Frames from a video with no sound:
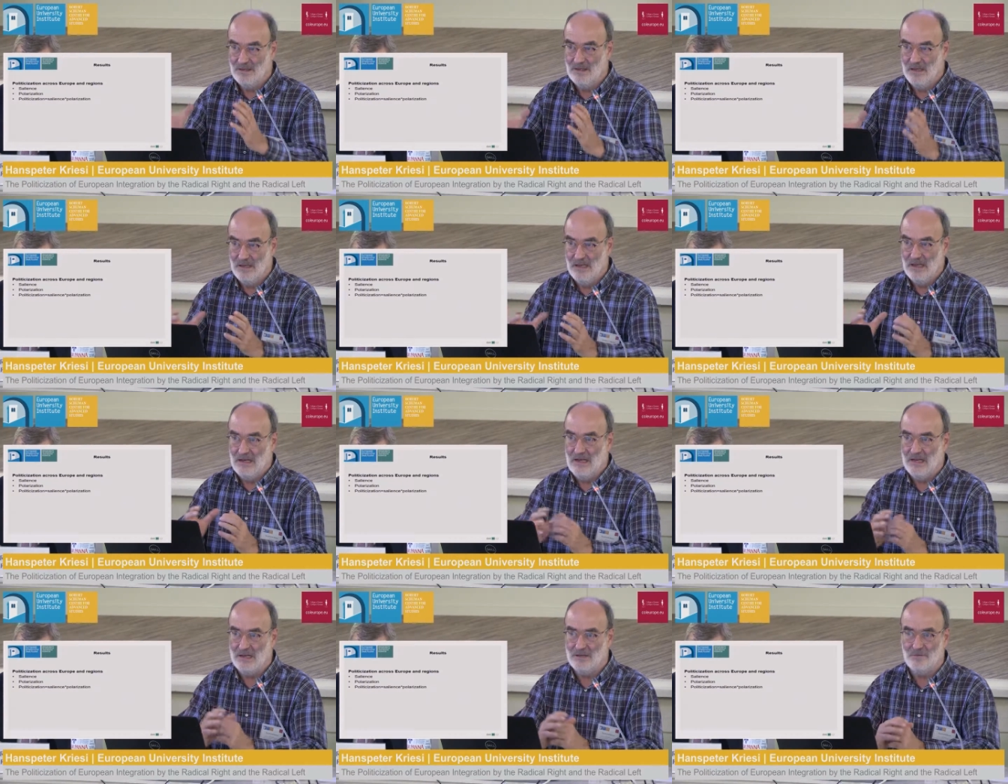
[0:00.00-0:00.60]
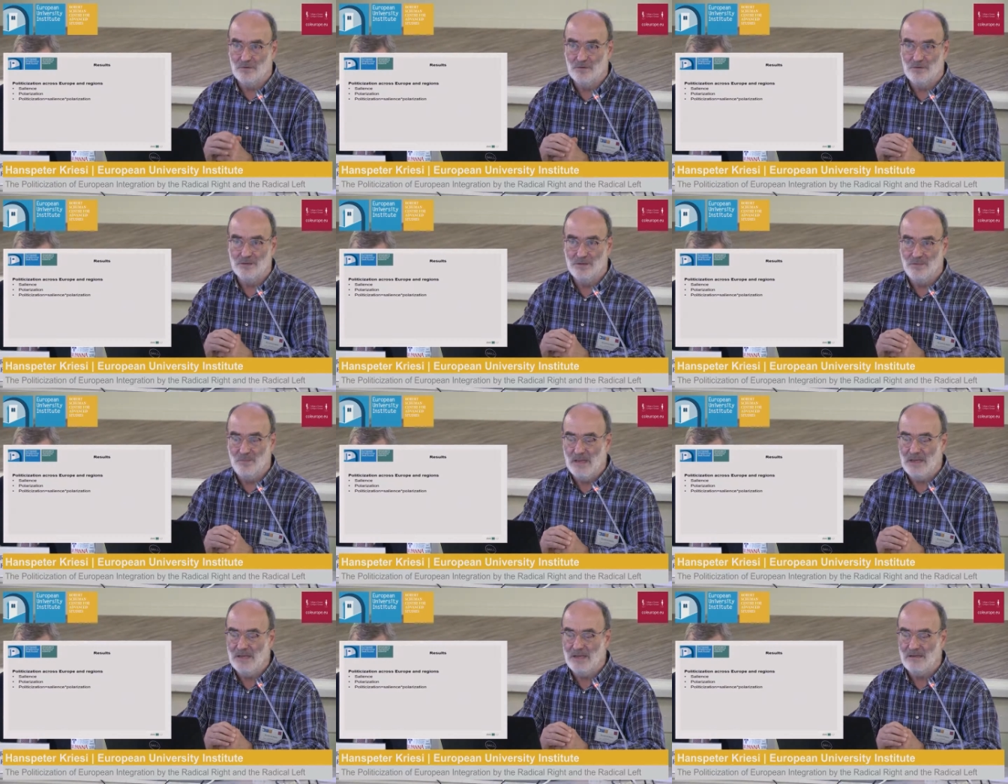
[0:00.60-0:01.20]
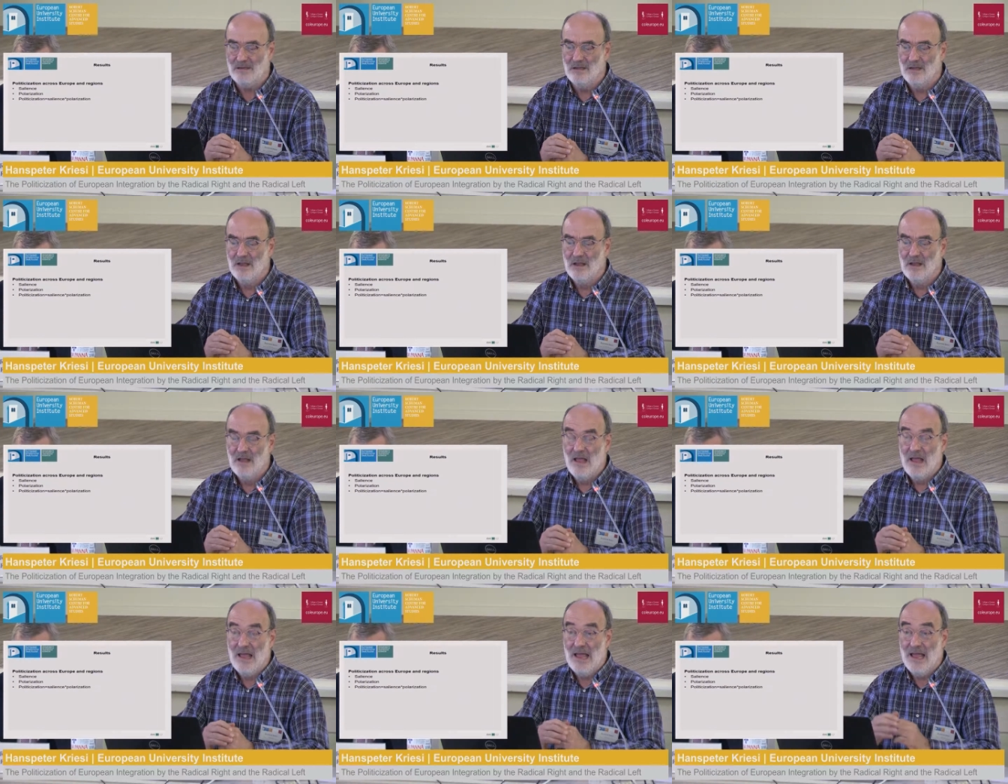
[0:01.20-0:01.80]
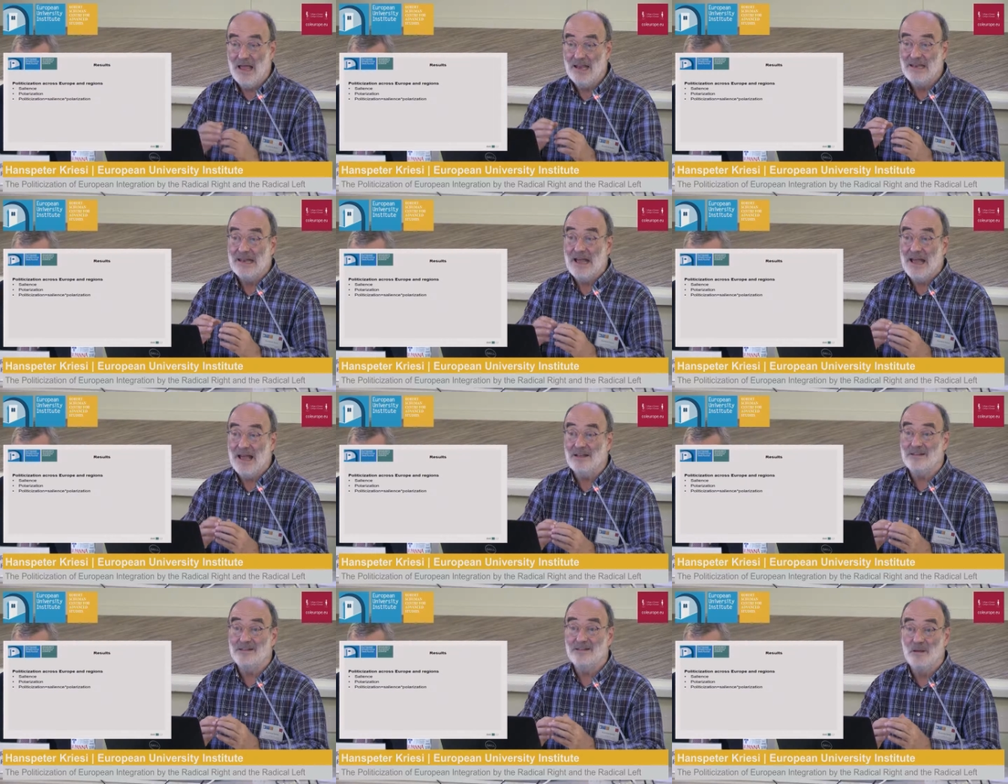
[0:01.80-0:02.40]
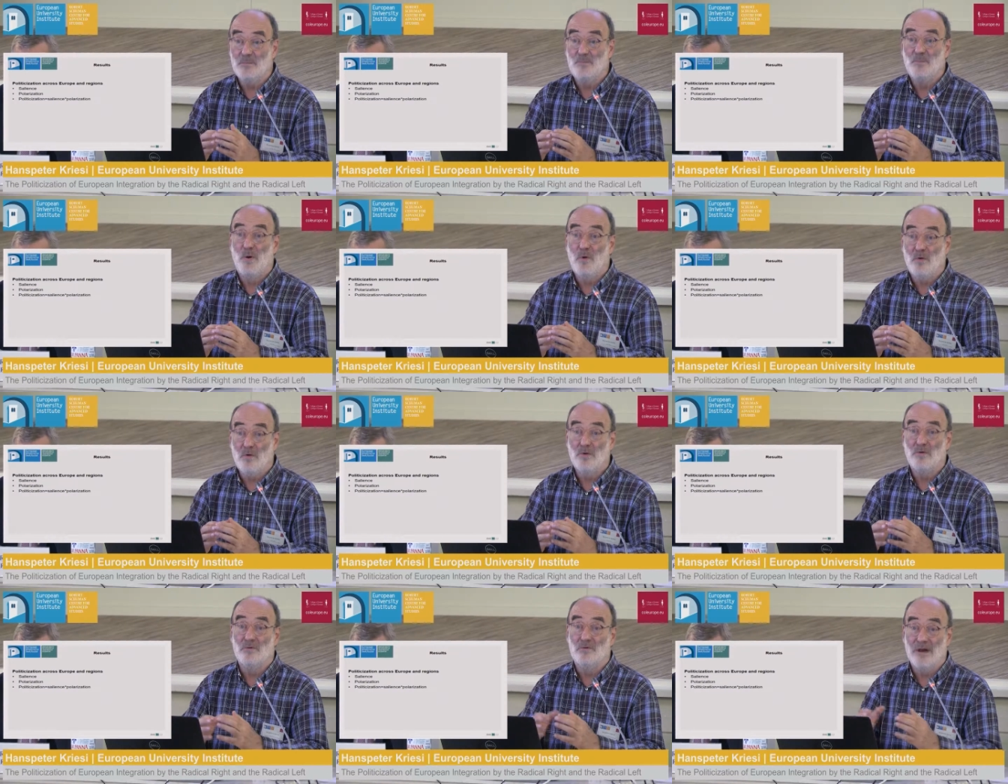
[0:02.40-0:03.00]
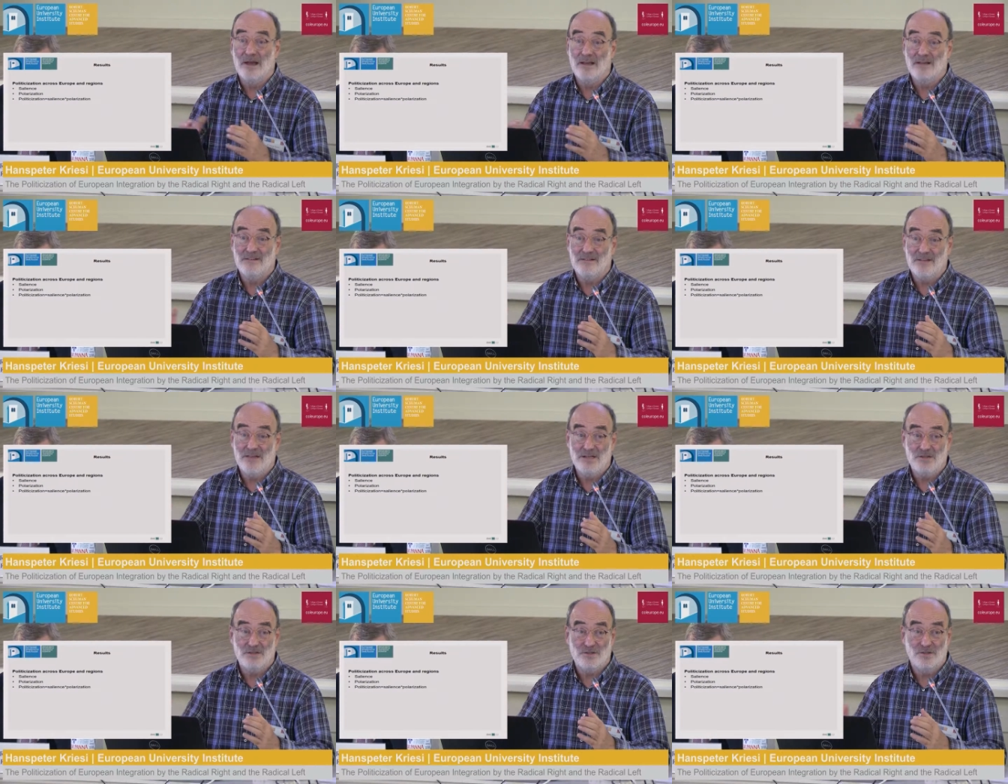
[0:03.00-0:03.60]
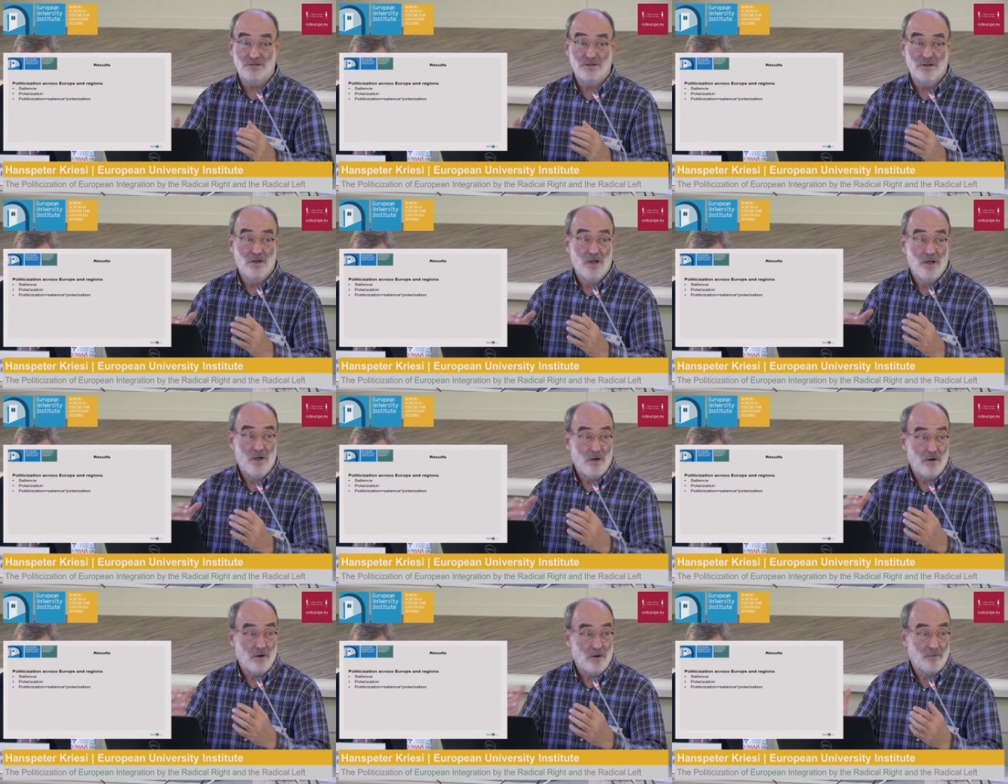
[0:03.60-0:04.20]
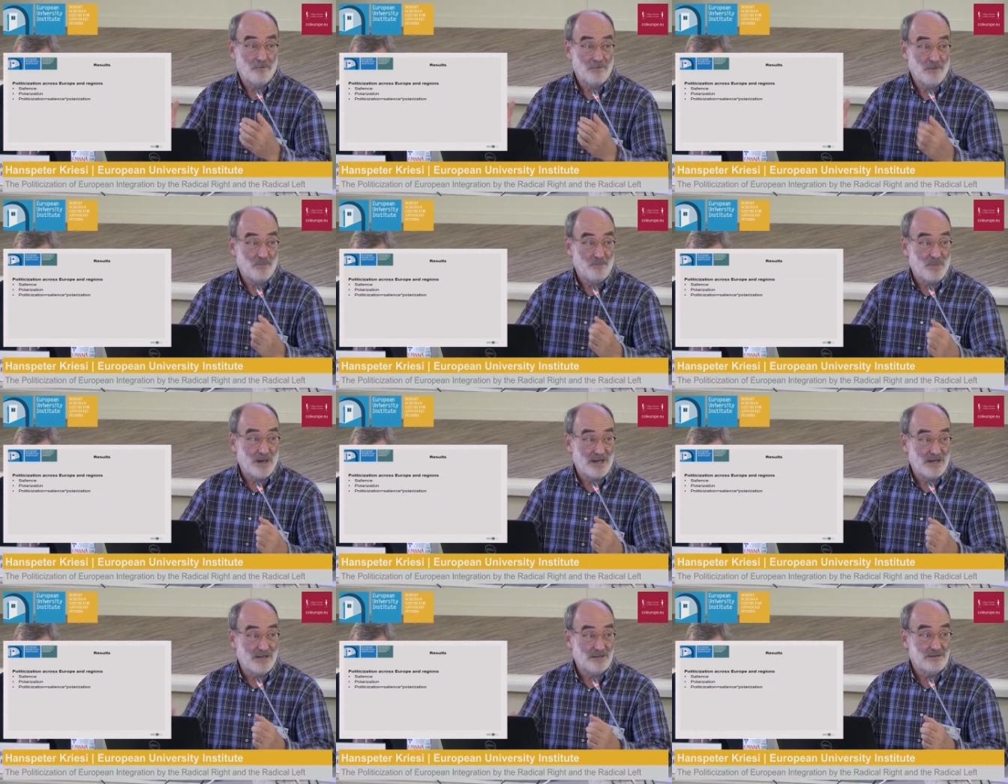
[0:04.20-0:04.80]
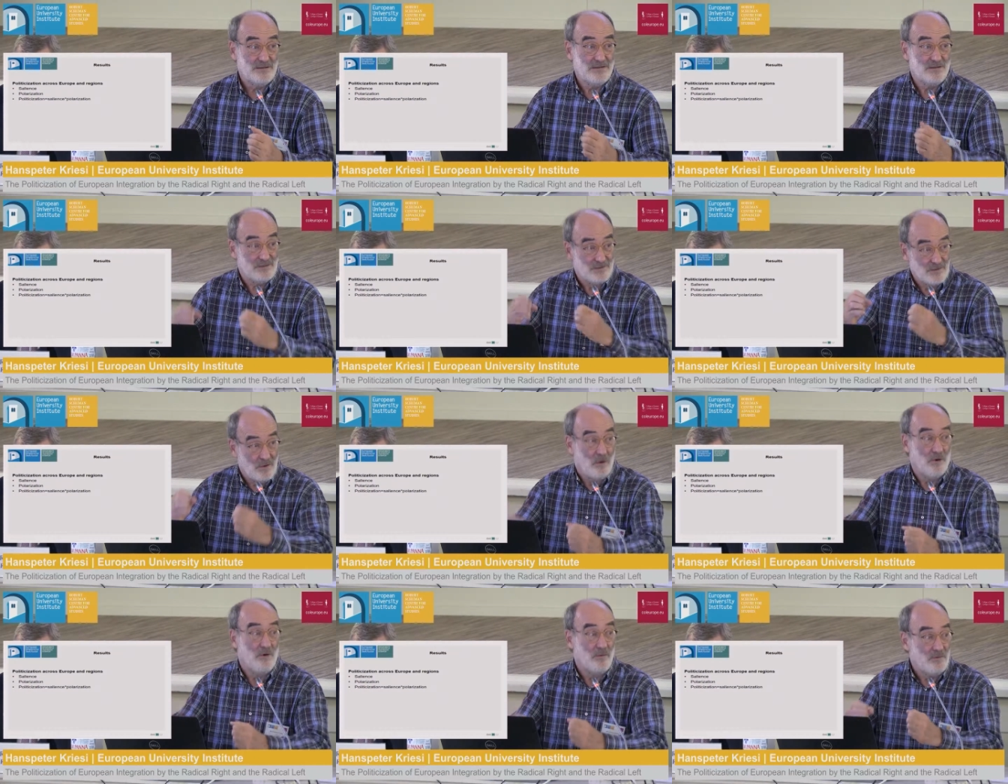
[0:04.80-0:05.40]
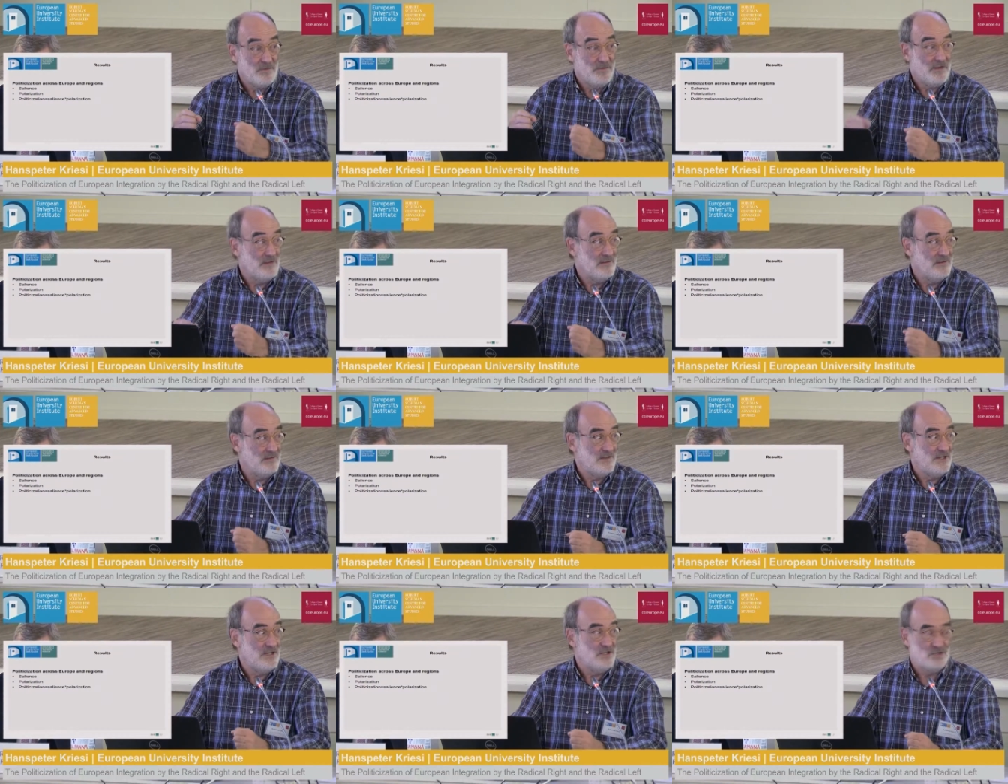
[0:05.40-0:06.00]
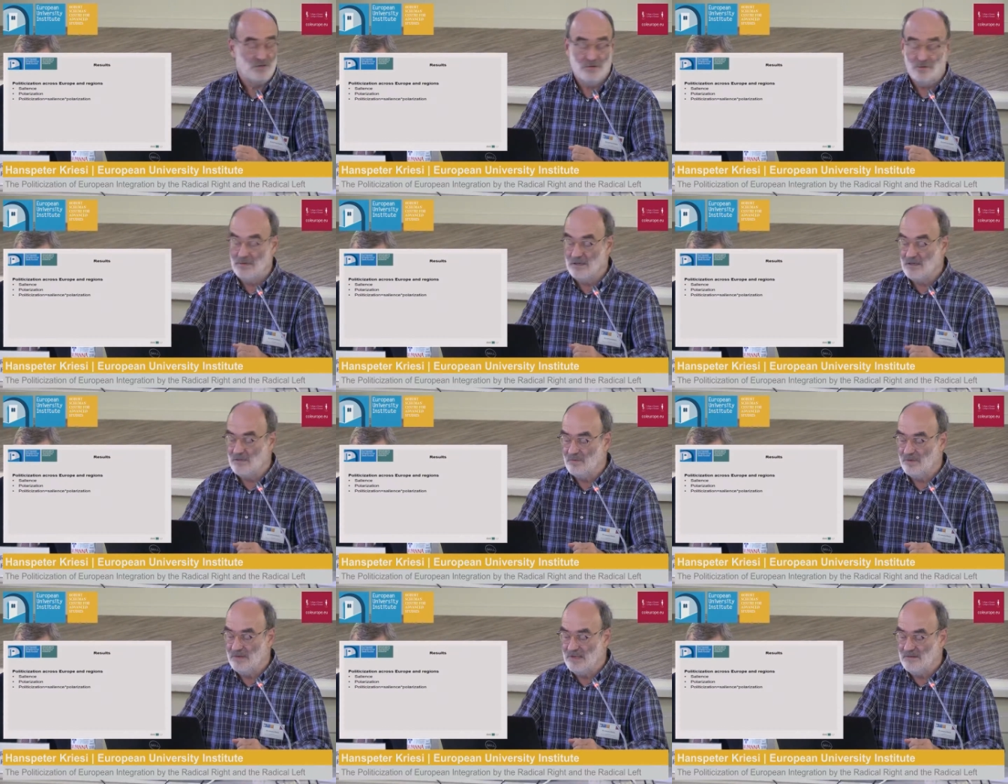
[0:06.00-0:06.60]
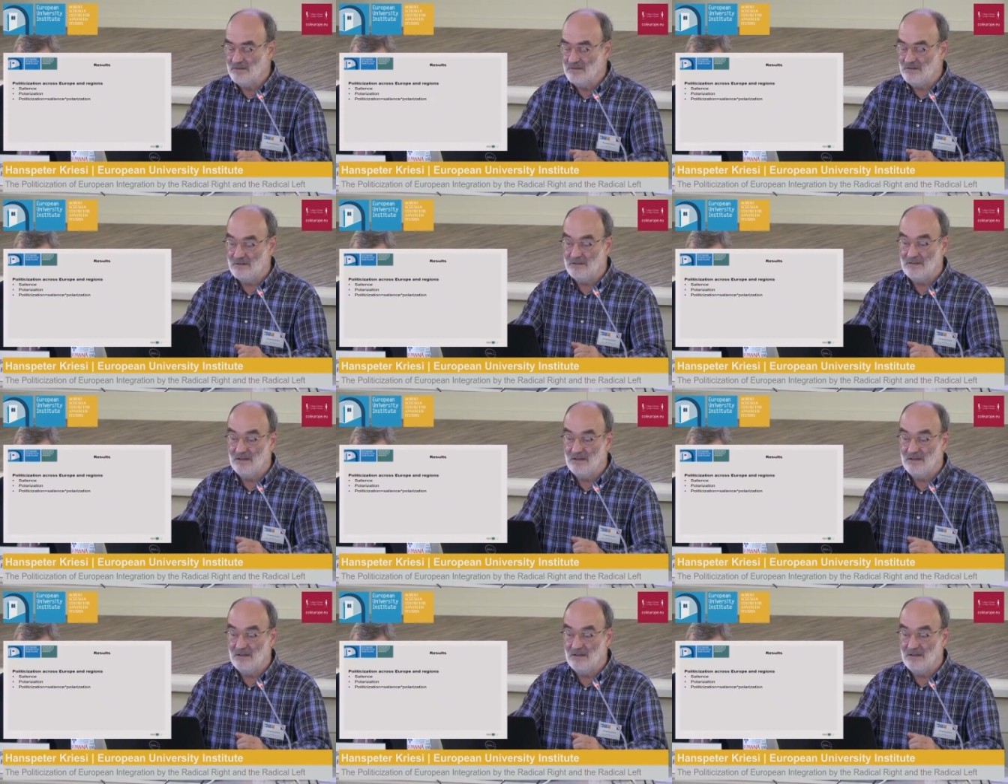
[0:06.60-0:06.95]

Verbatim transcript: electoral debate and as the polarization of the parties on this issue increases.